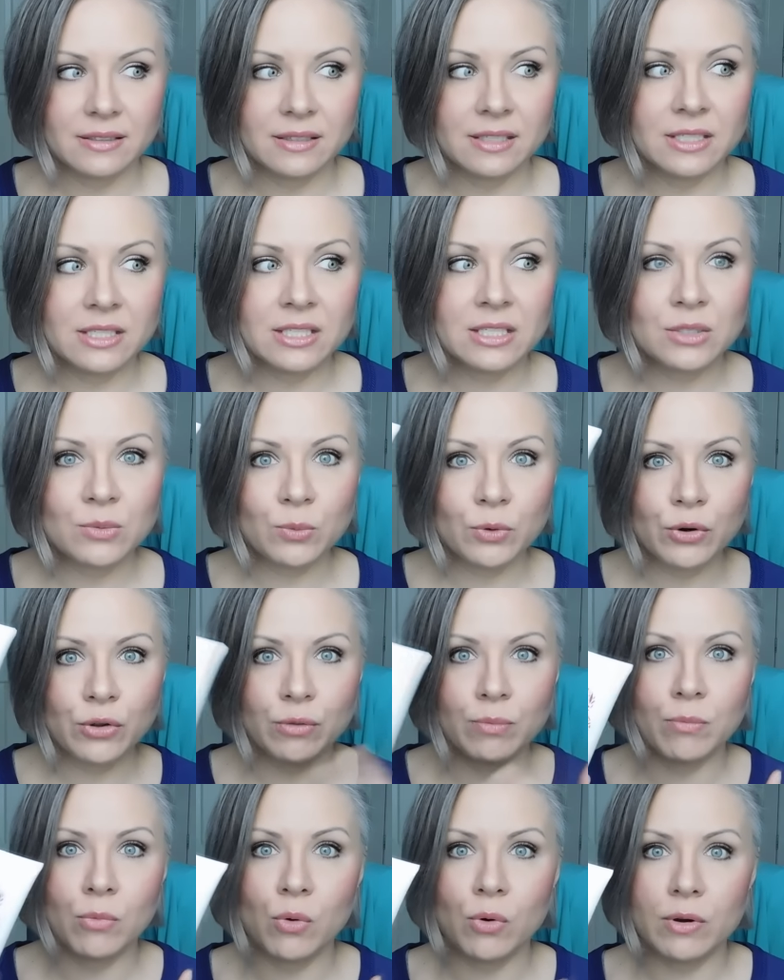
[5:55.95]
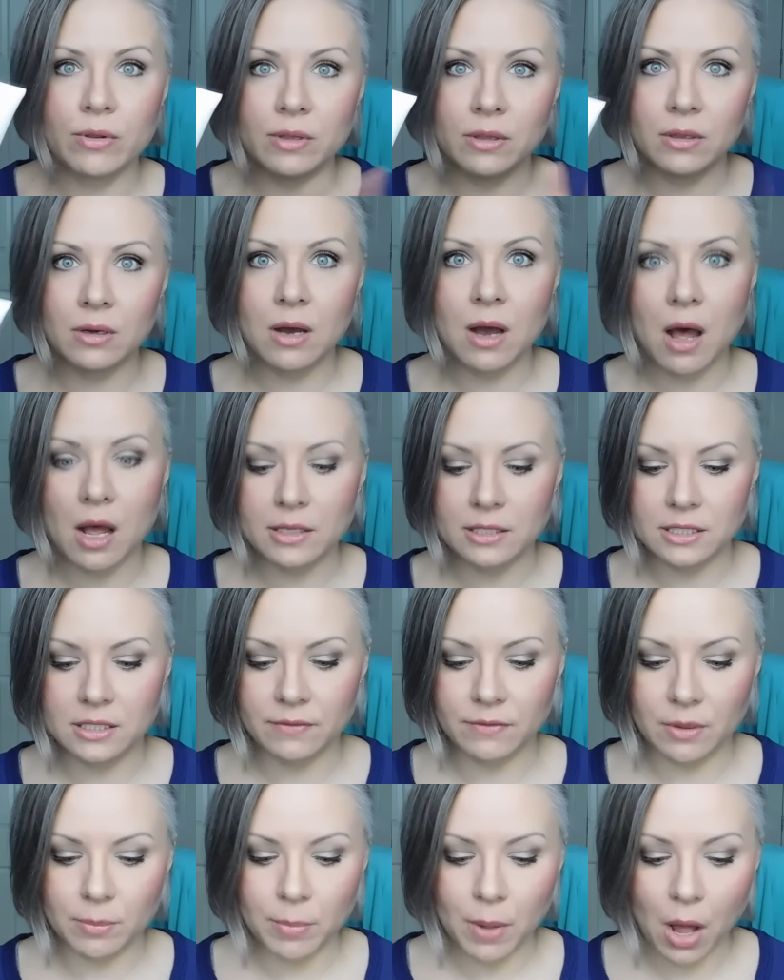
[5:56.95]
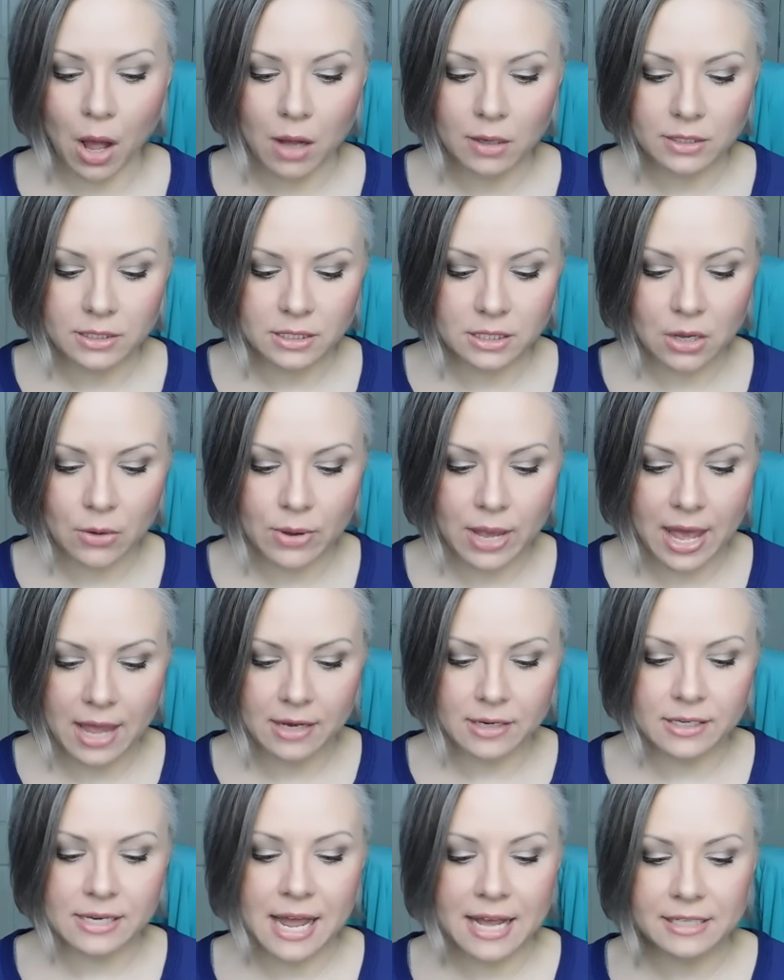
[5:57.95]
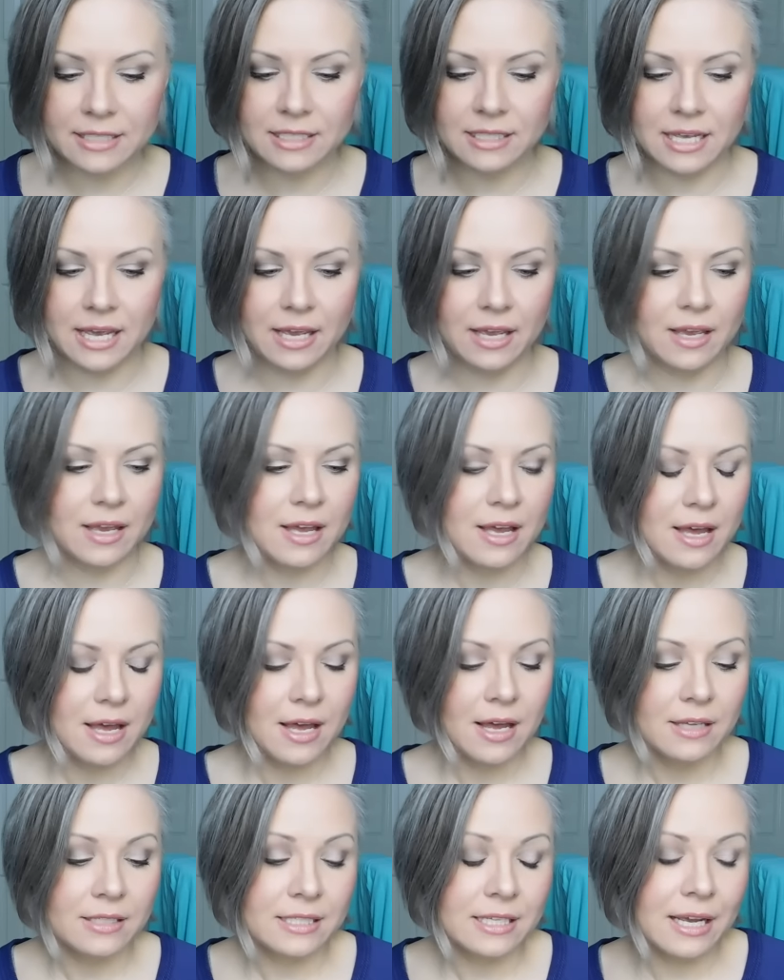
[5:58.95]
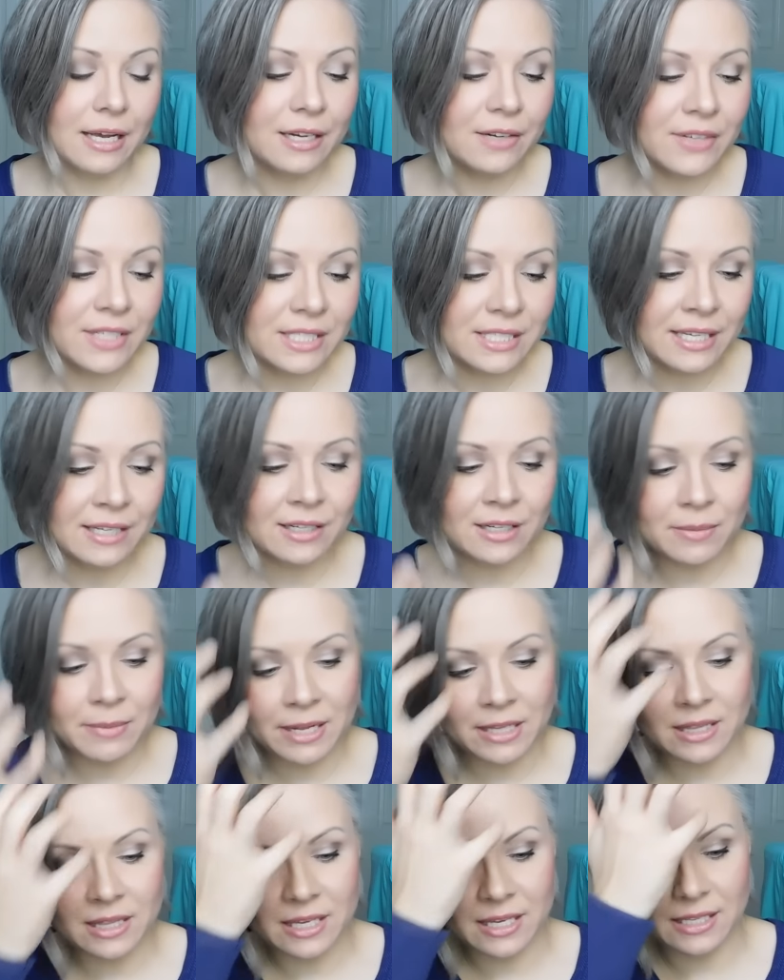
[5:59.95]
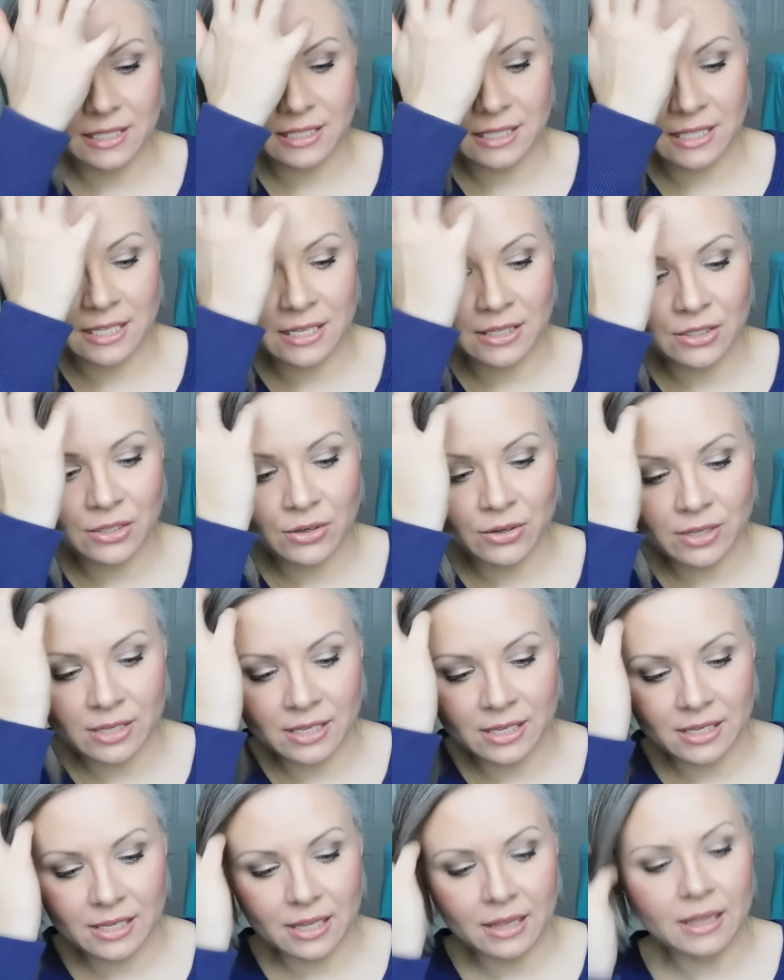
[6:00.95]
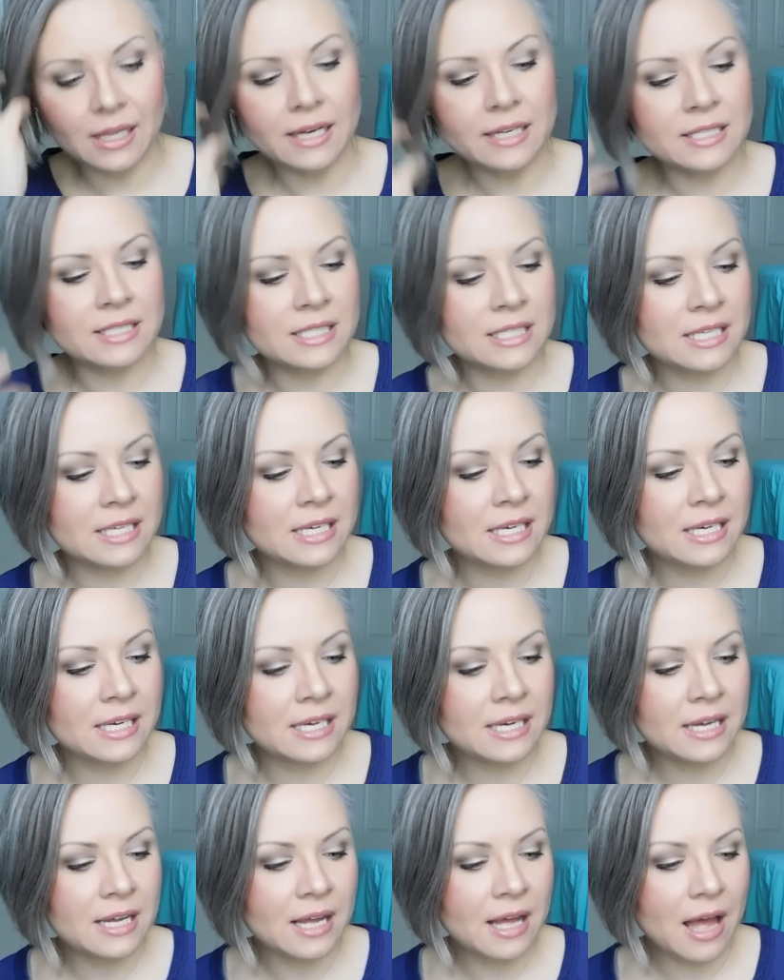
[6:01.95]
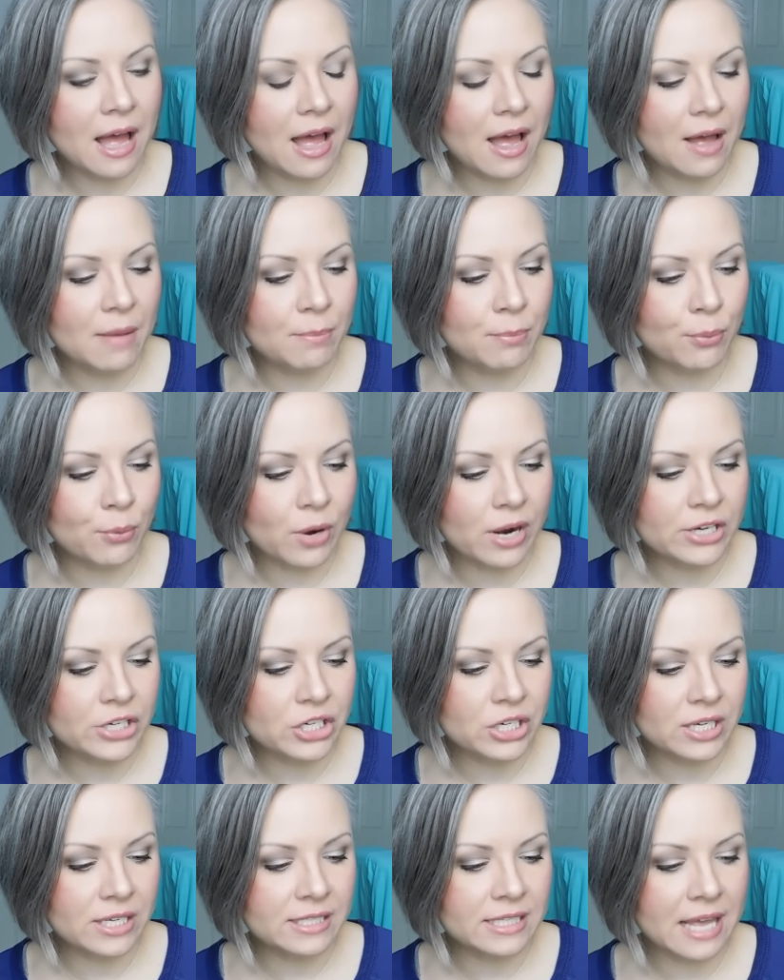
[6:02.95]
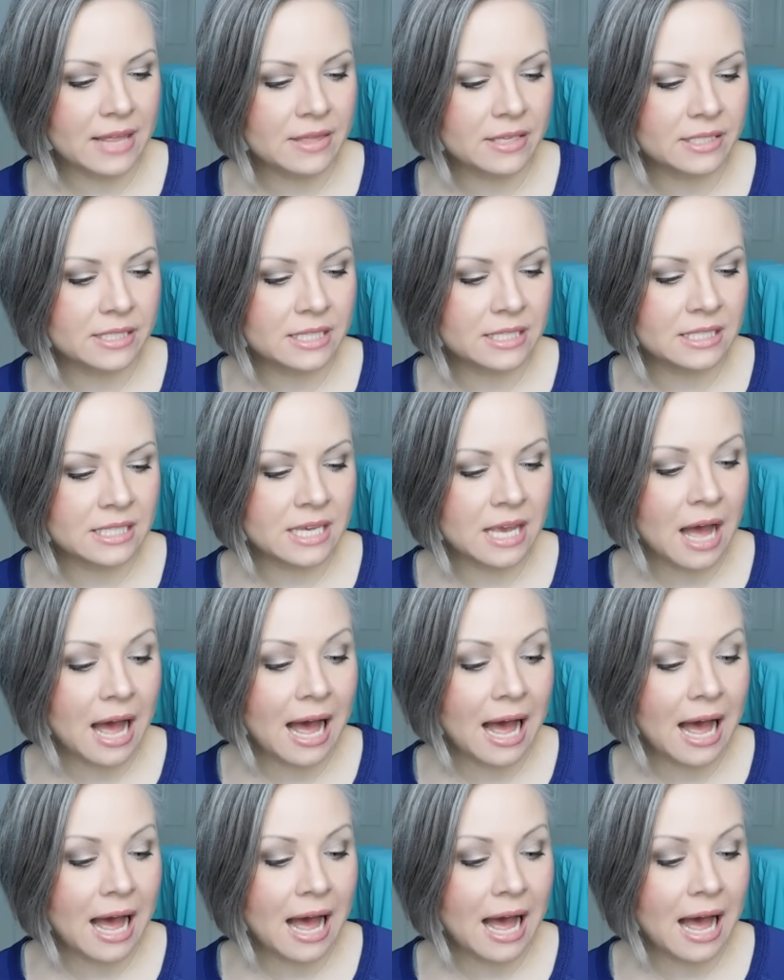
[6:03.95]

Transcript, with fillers: this is worth more than the cost of the box. Okay, next thing. I was kind of excited about this. These are the Luxie uh, brushes, and this is the